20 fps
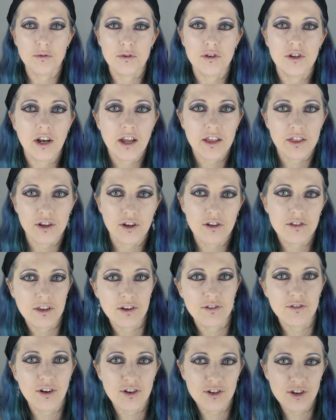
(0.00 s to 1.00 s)
Would you let the
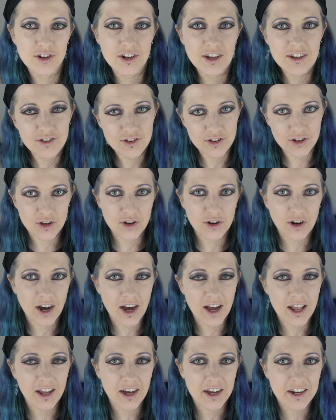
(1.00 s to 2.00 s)
Gothic Rock Goddess do your
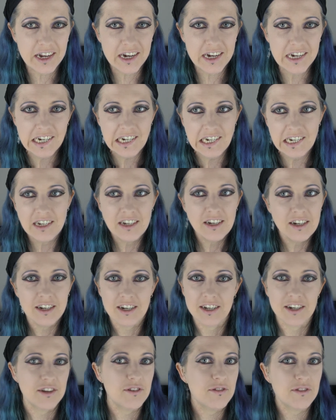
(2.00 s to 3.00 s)
eyeliner?
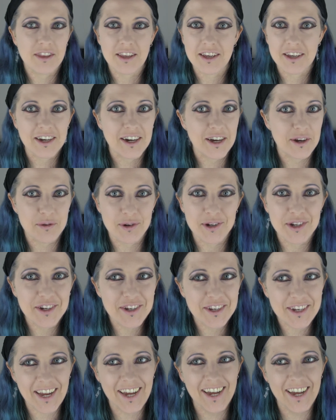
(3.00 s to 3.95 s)
I don't think I would.